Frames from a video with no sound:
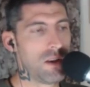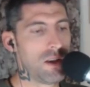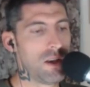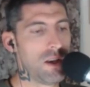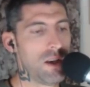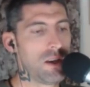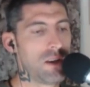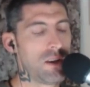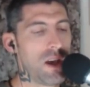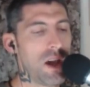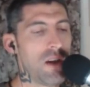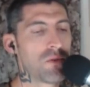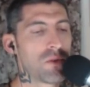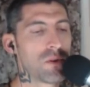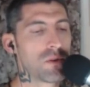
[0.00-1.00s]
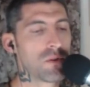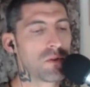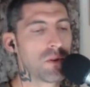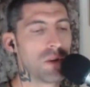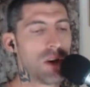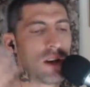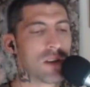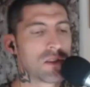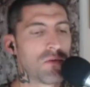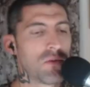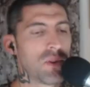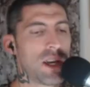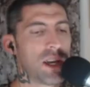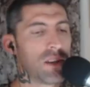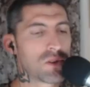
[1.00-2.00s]
And ever as of
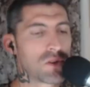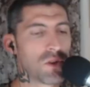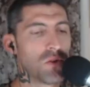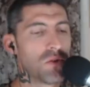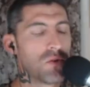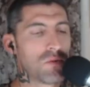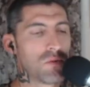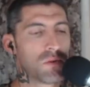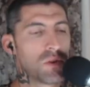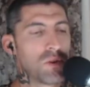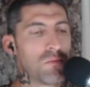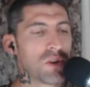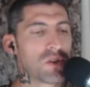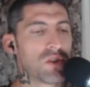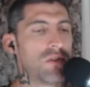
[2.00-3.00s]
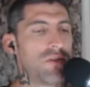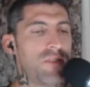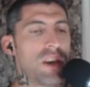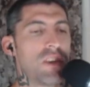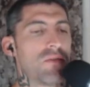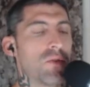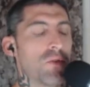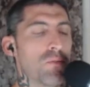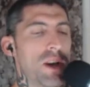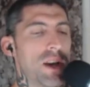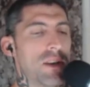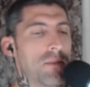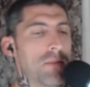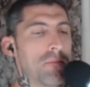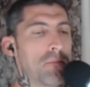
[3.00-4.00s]
late, so much a faithful
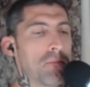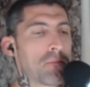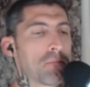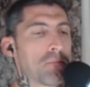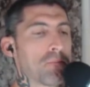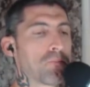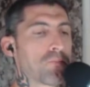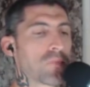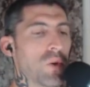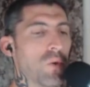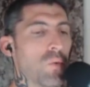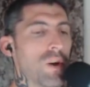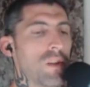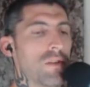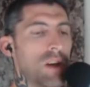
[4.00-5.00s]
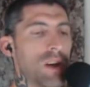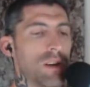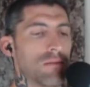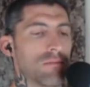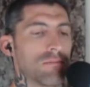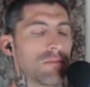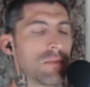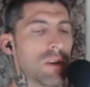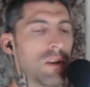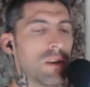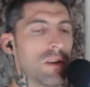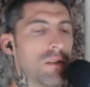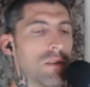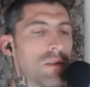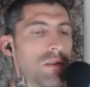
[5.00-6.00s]
man, what then?
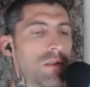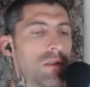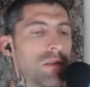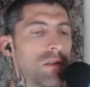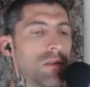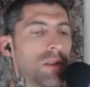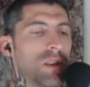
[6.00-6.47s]
The